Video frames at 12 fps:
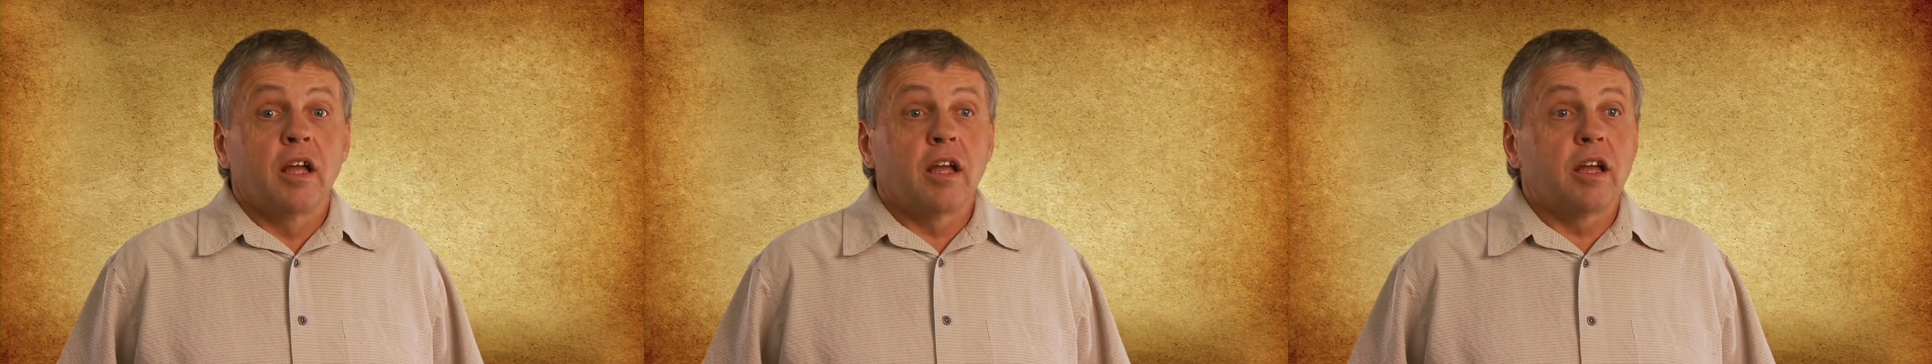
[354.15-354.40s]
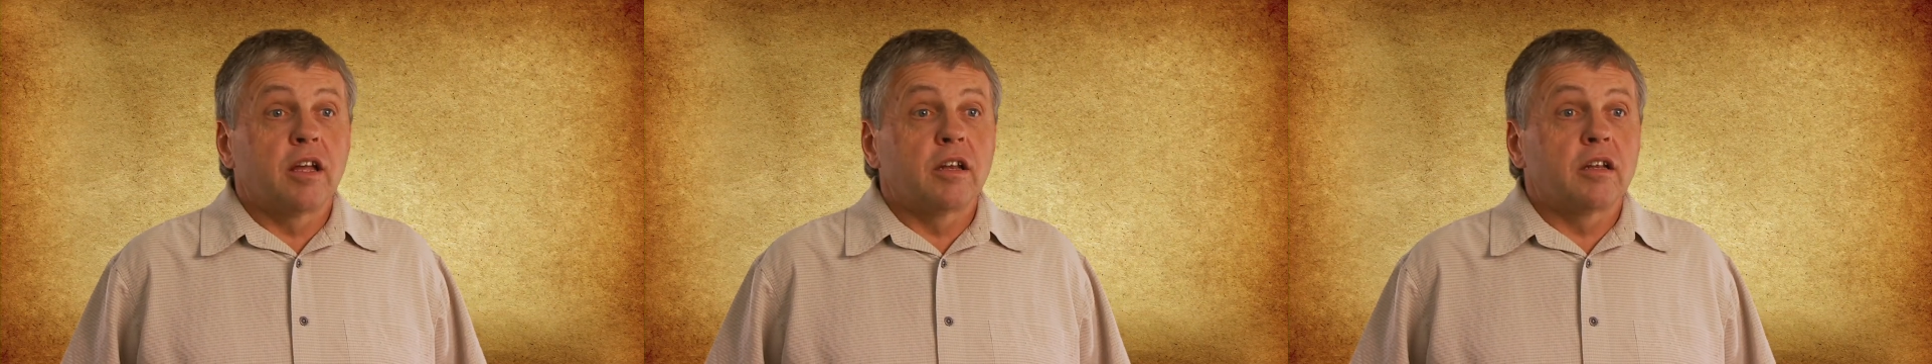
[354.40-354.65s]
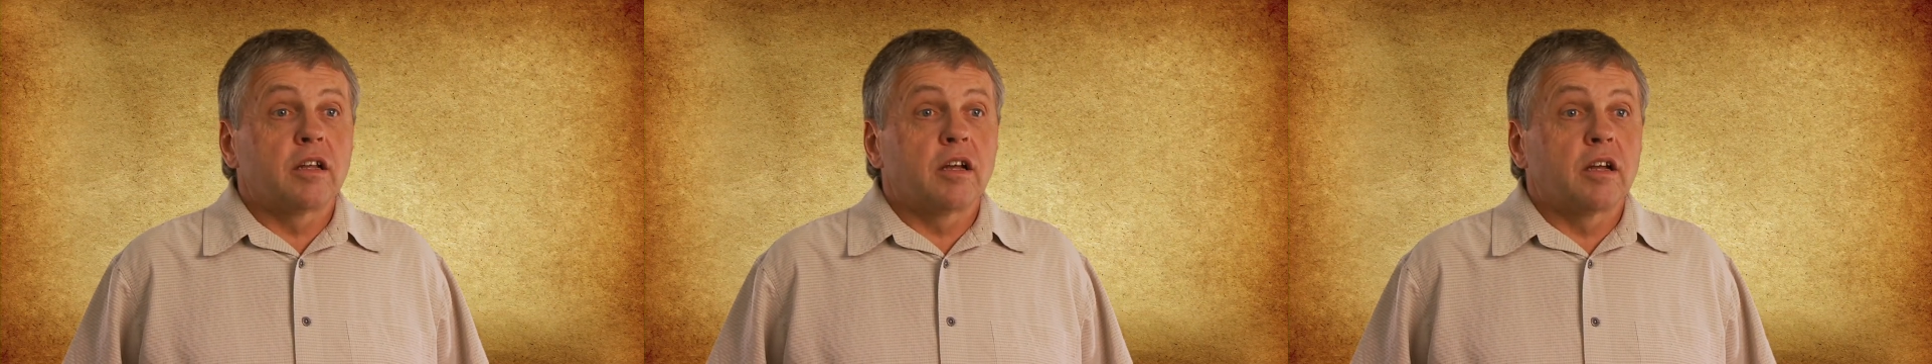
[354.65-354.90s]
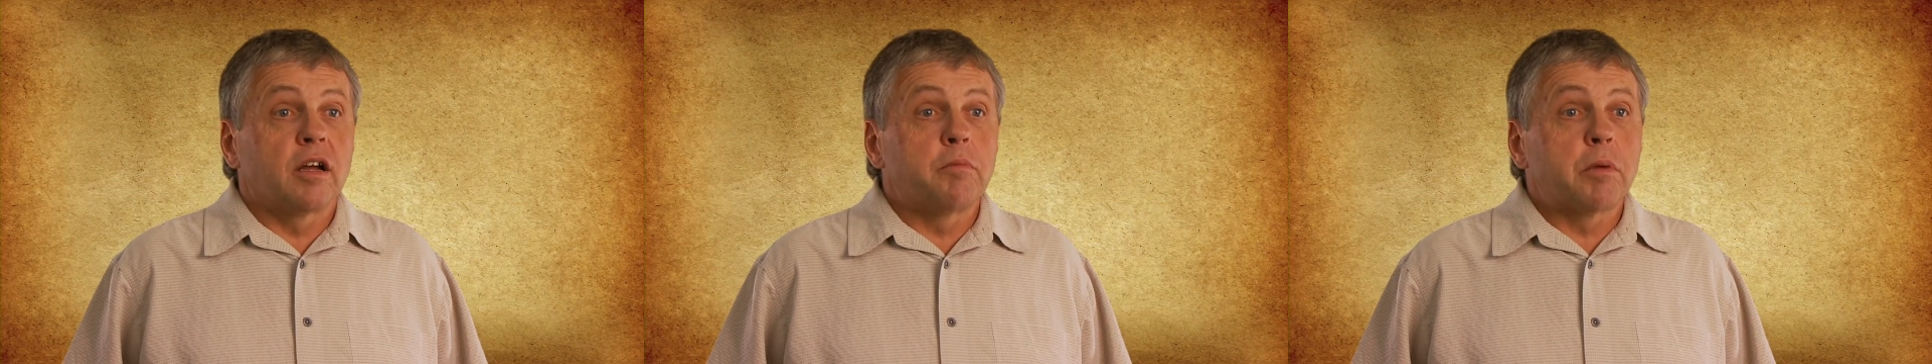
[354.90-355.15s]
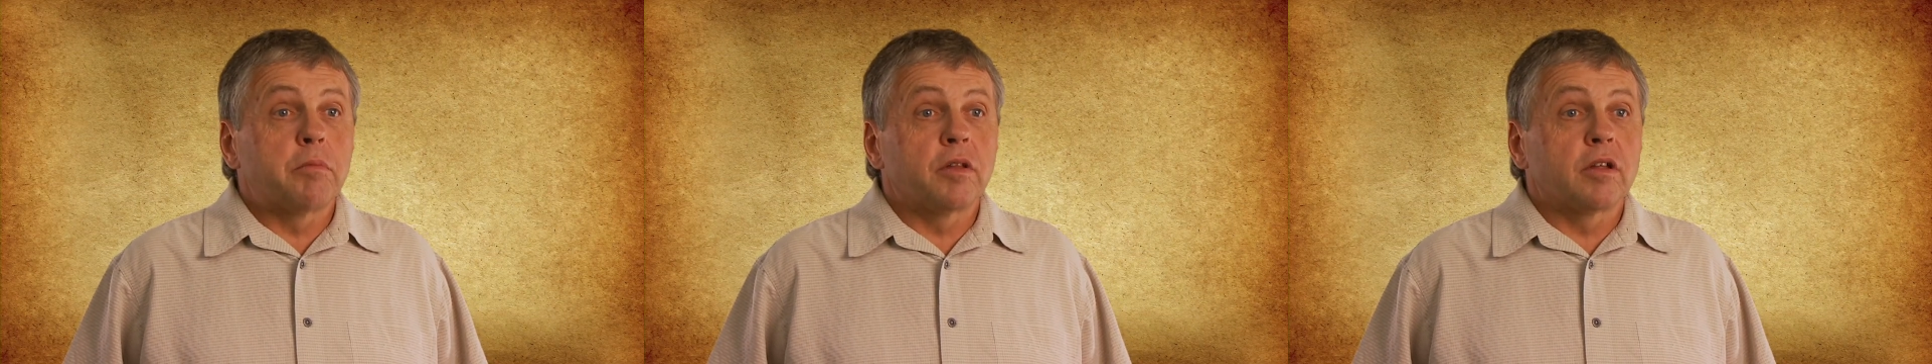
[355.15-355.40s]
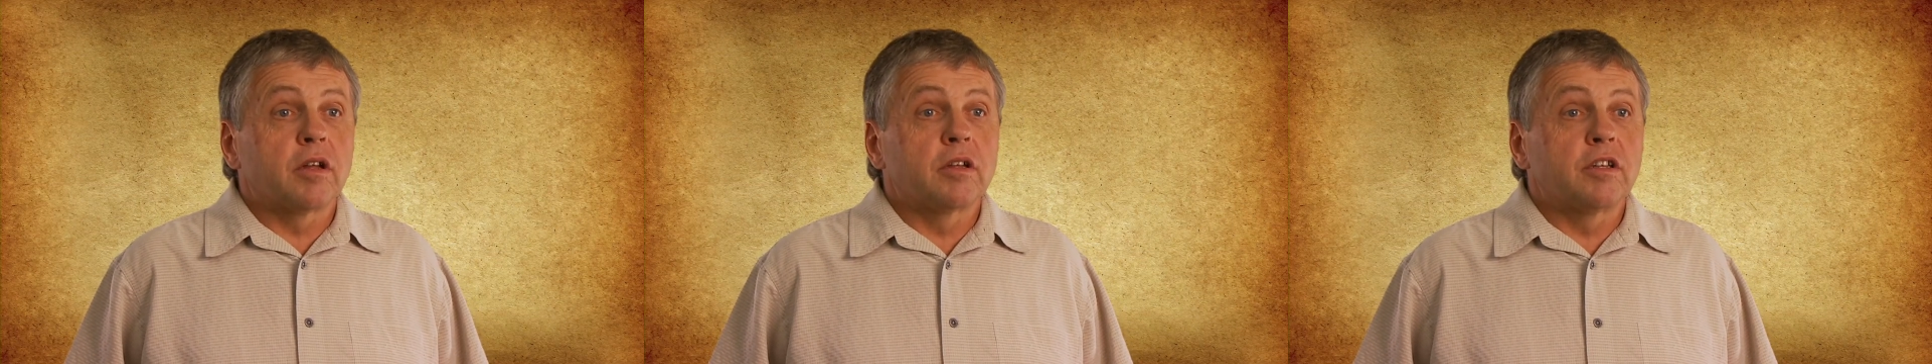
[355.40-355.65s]
And I
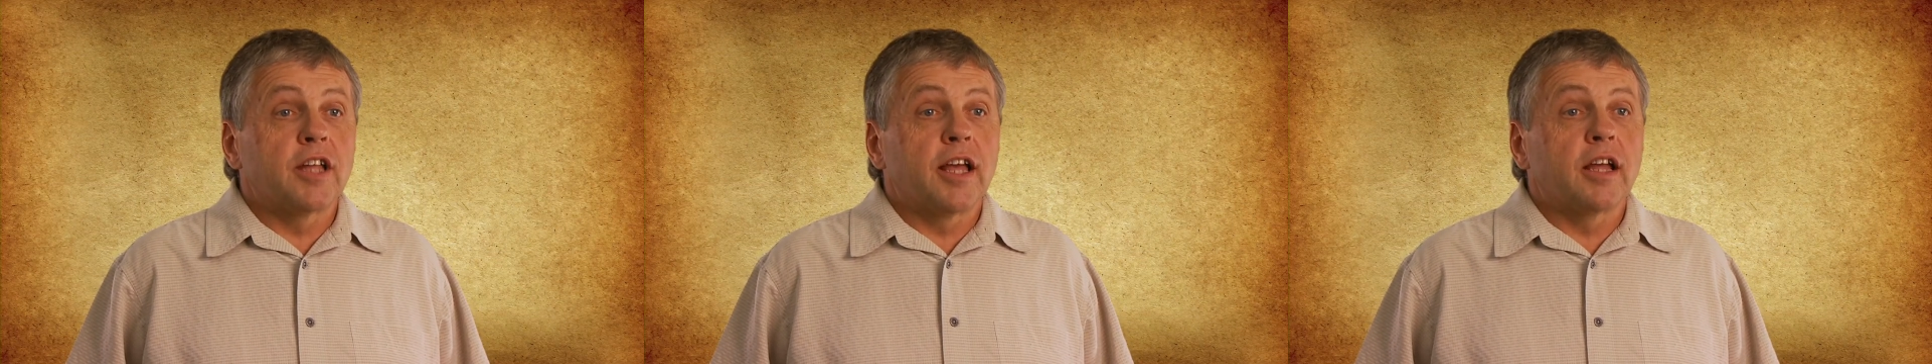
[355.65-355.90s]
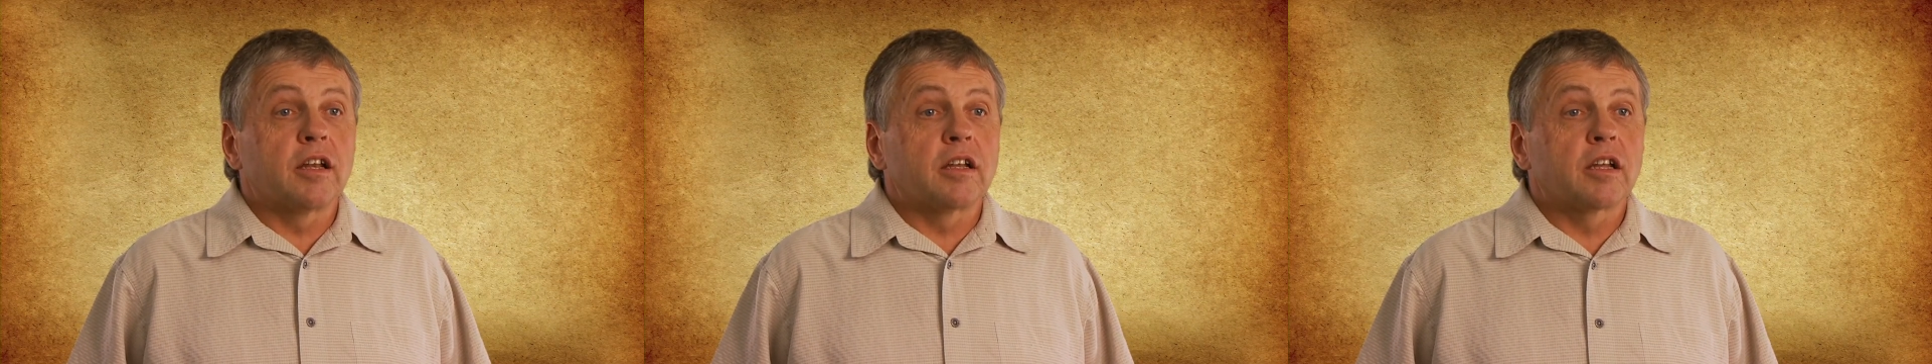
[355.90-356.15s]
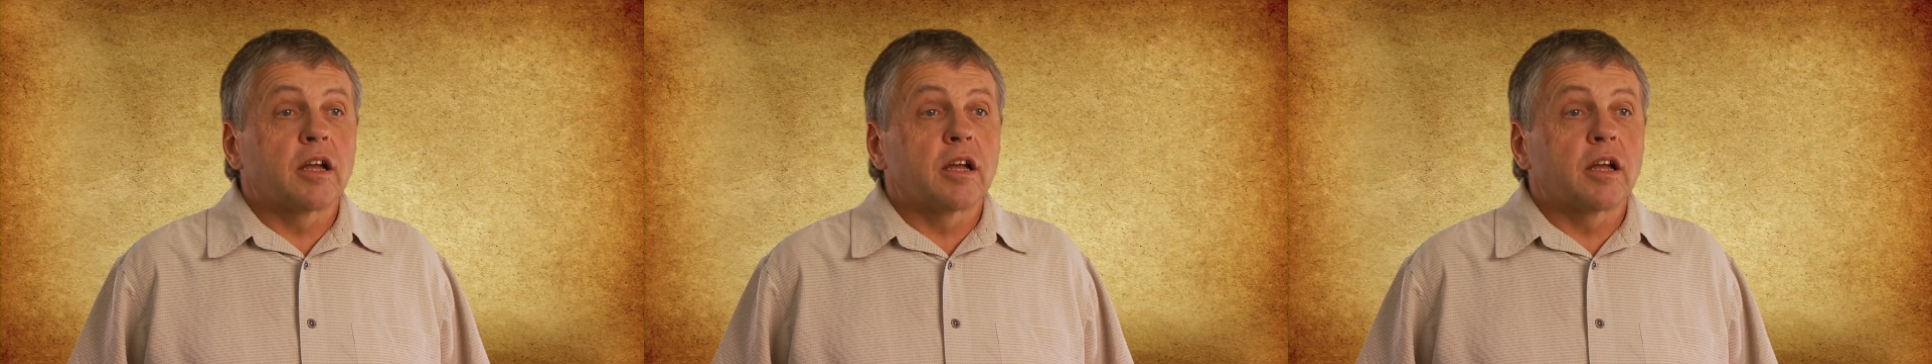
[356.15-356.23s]
remember Dan